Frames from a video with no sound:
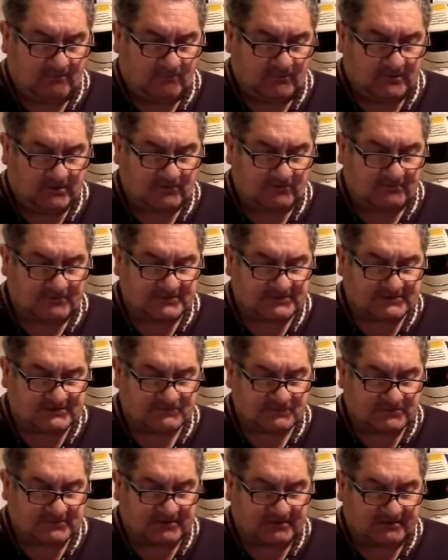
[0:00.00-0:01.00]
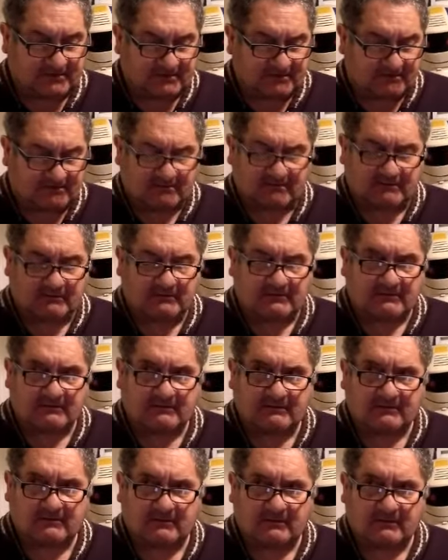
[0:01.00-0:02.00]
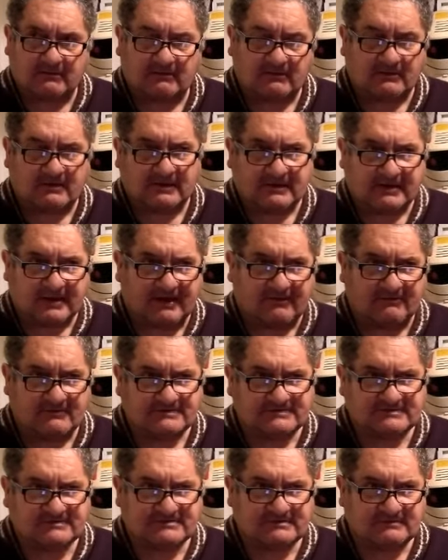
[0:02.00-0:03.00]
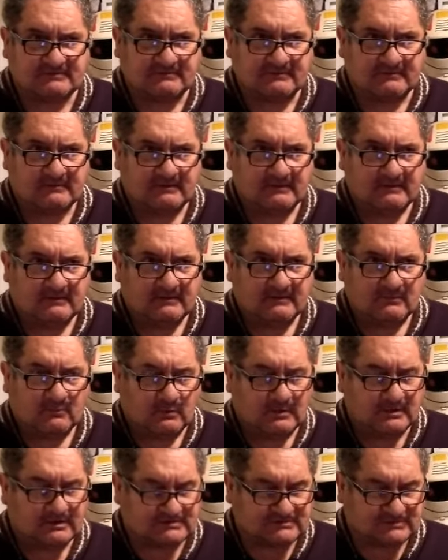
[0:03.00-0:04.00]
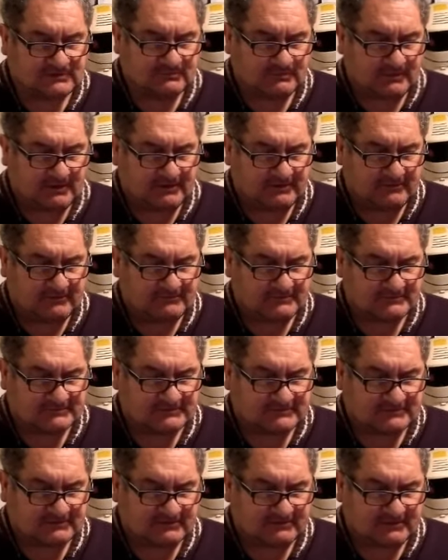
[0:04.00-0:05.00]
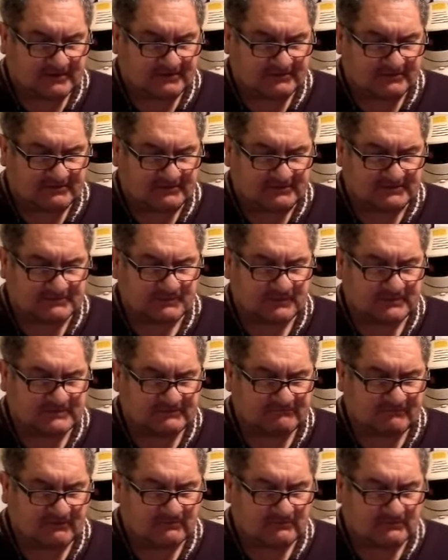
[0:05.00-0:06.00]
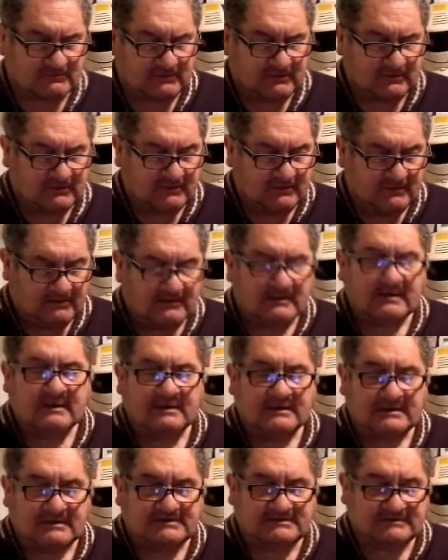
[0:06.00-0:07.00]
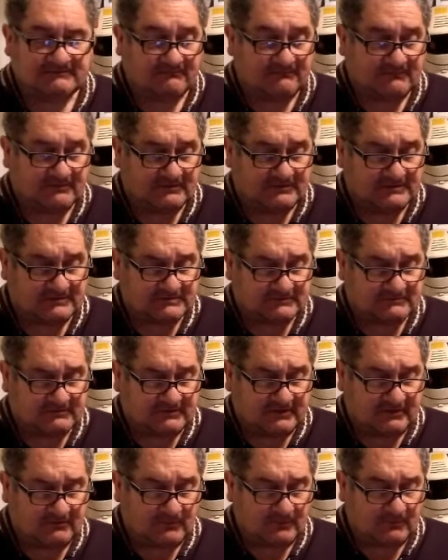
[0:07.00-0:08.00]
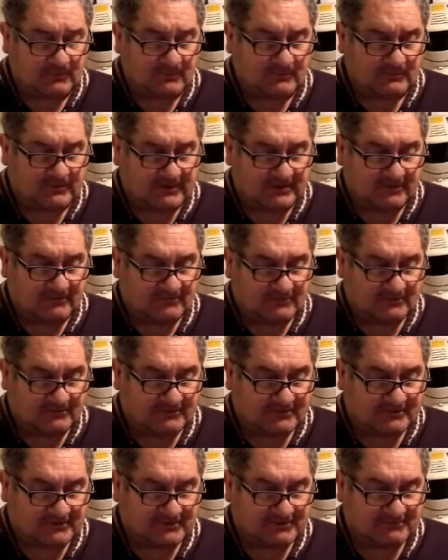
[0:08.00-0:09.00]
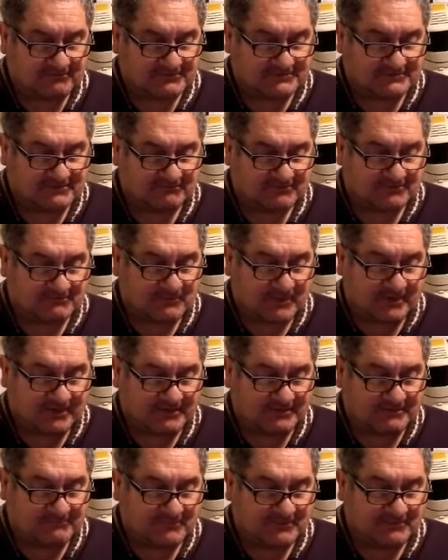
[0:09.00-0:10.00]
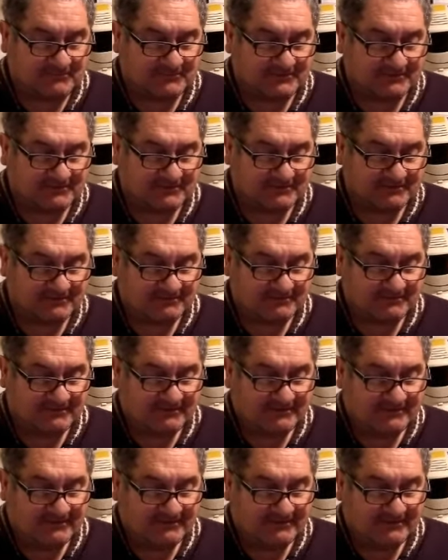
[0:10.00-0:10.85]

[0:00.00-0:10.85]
We got this. We done a garage workshop clearance, and they had this piece of old kitchen furniture in there. We pulled it out, and I could hear something hanging about in there.